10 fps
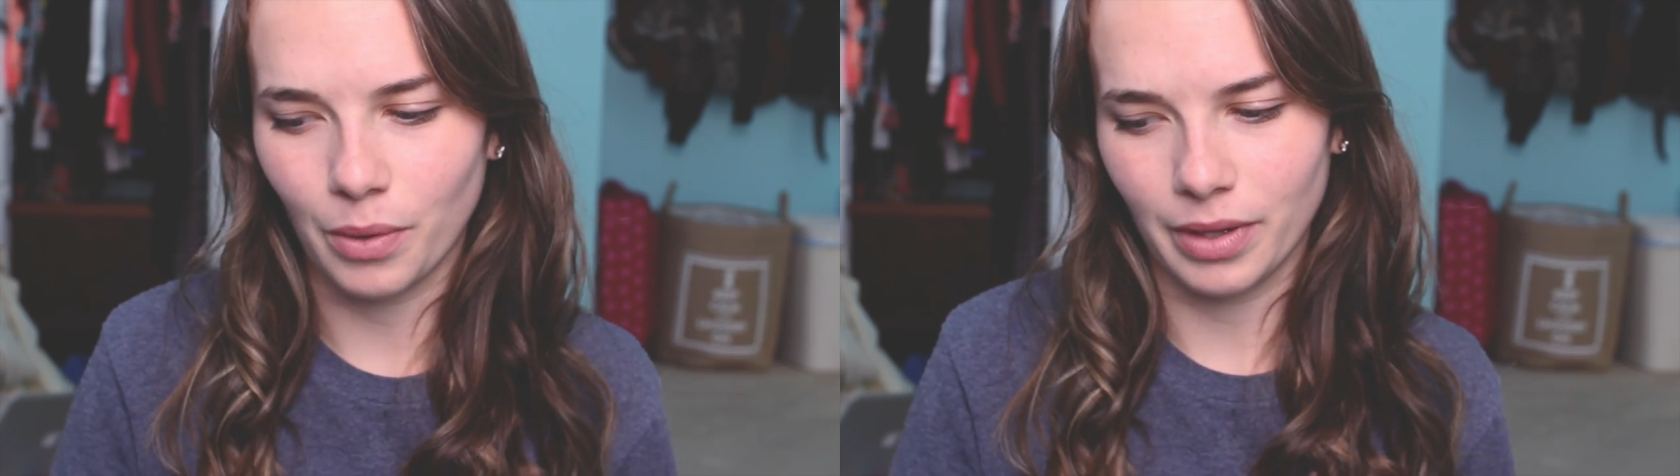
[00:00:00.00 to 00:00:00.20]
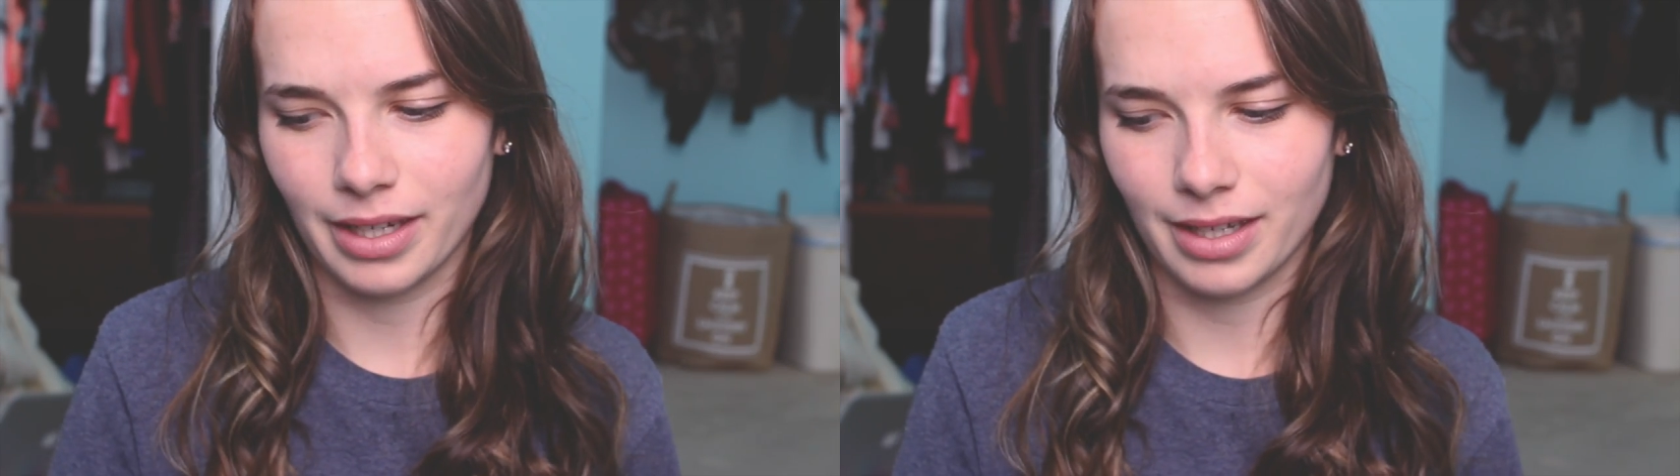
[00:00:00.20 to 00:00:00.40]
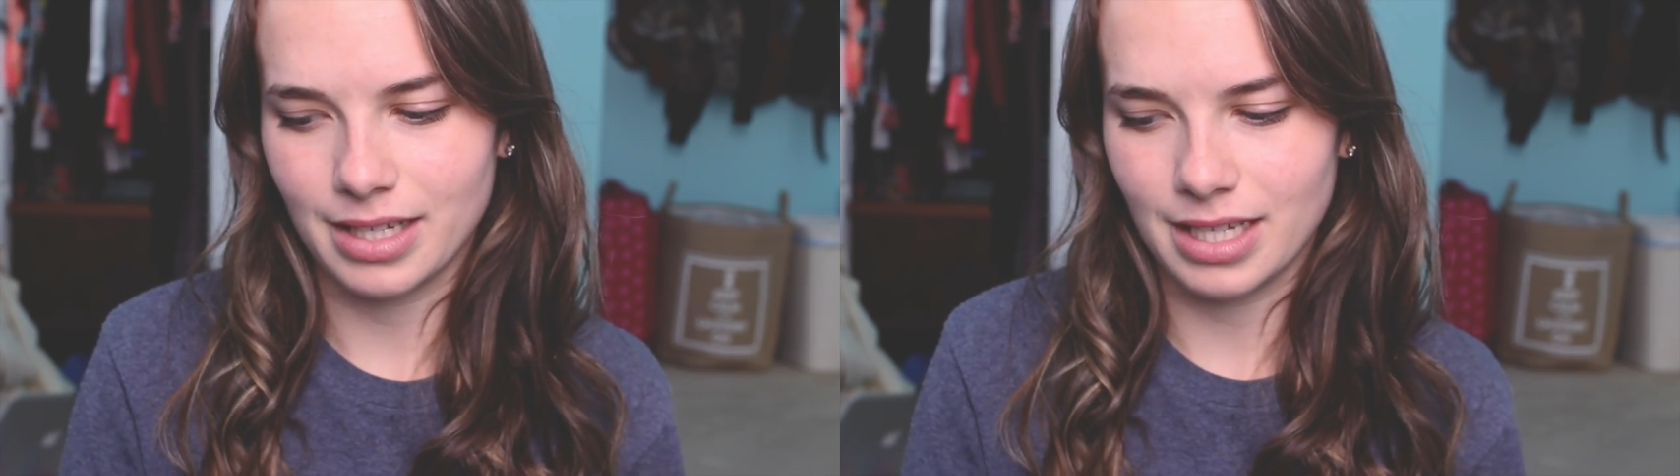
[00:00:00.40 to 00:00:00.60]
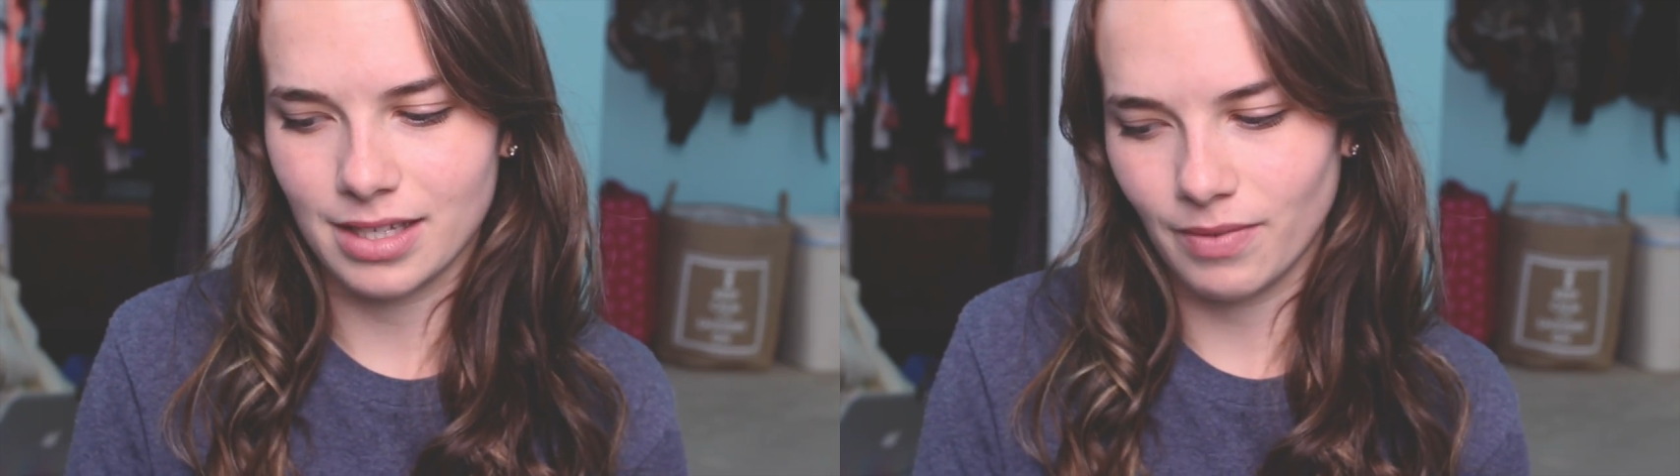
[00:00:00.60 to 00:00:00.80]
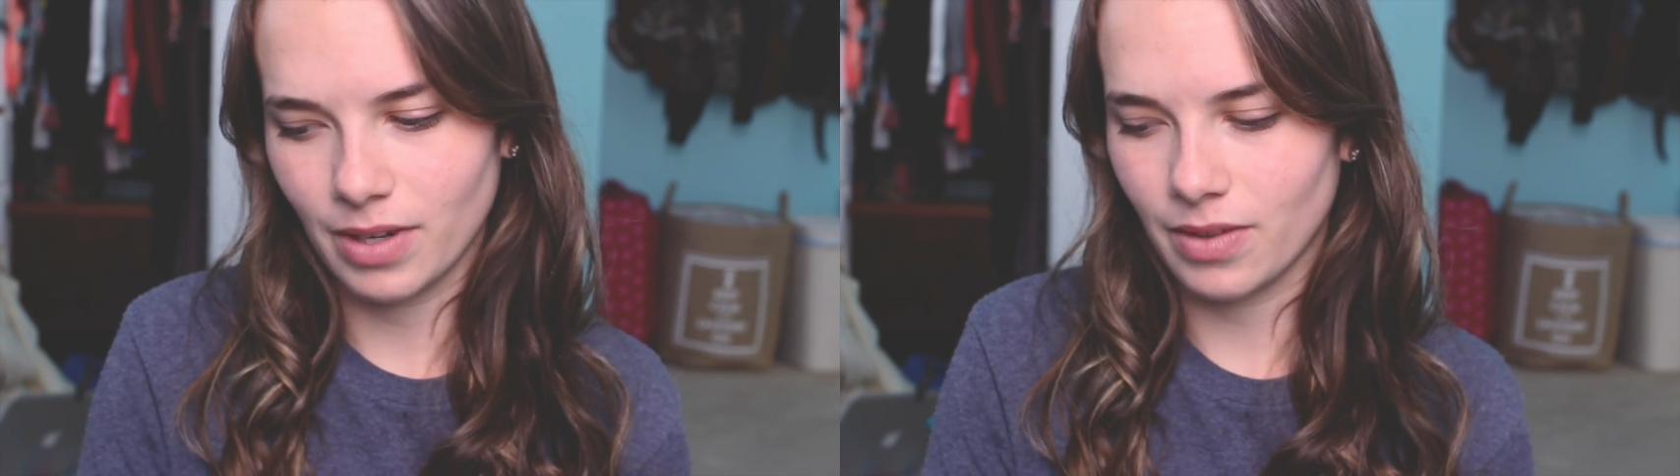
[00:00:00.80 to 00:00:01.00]
or like a
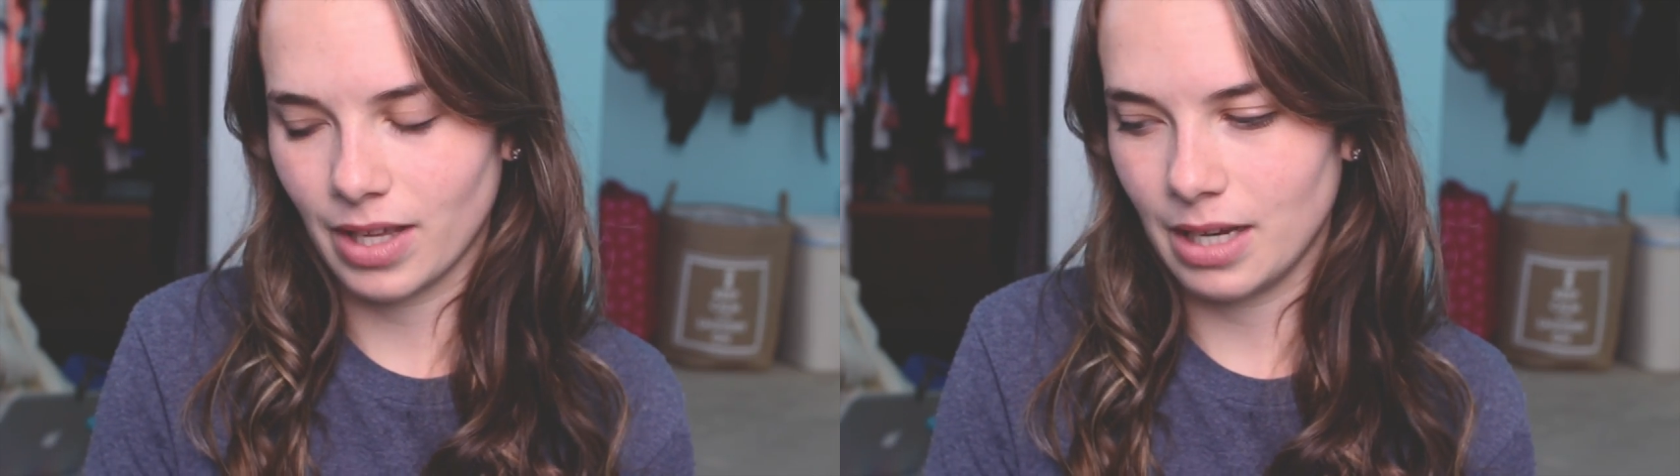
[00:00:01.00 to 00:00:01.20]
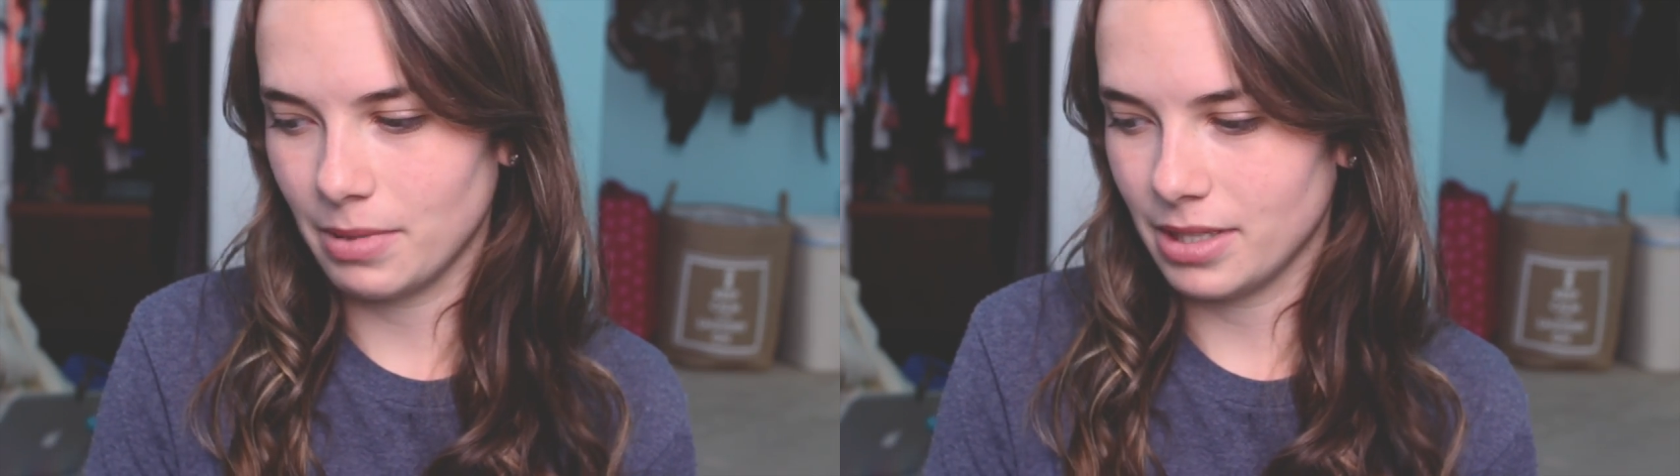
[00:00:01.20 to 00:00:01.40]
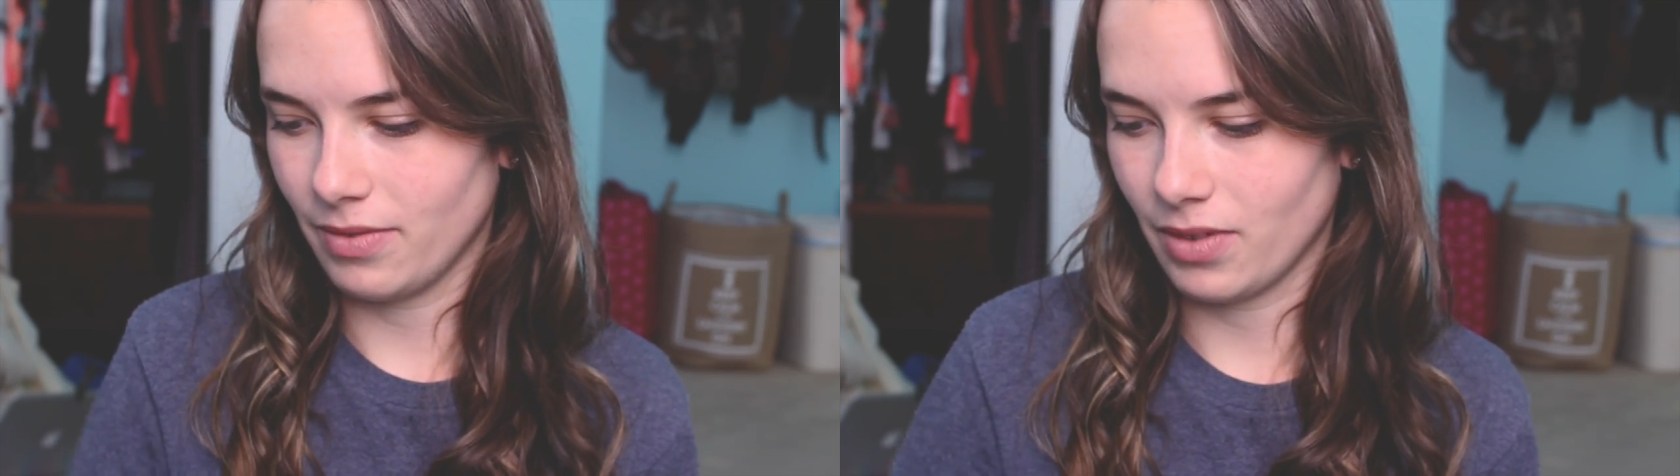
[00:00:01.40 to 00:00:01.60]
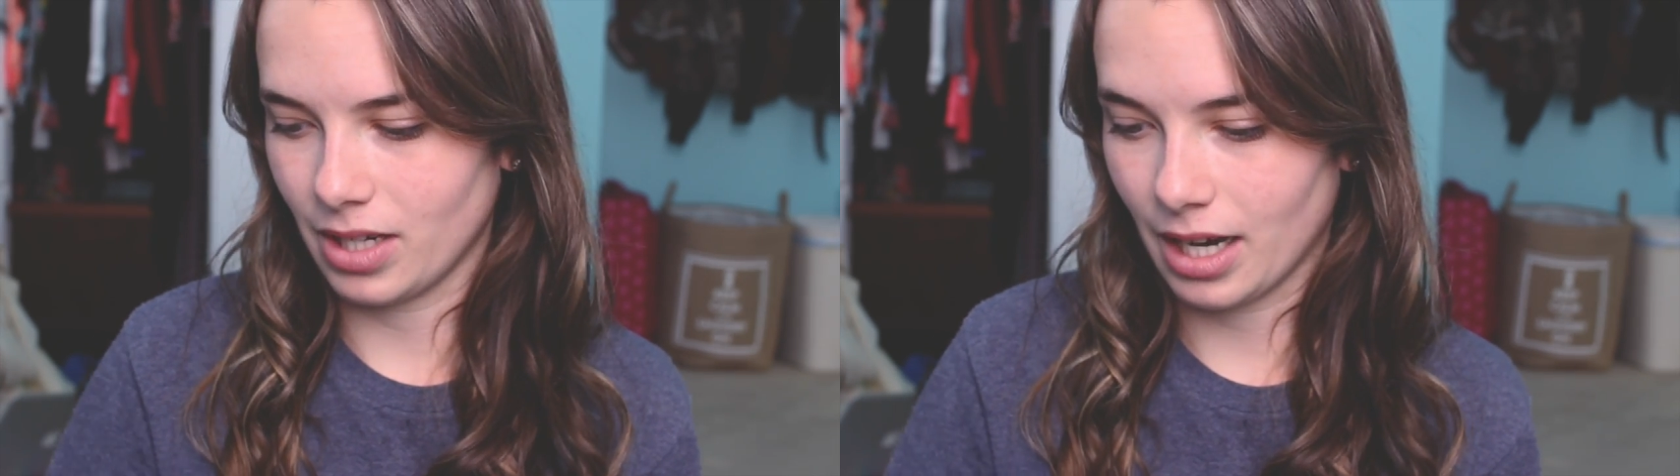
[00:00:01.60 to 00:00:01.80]
decent video that anybody's even gonna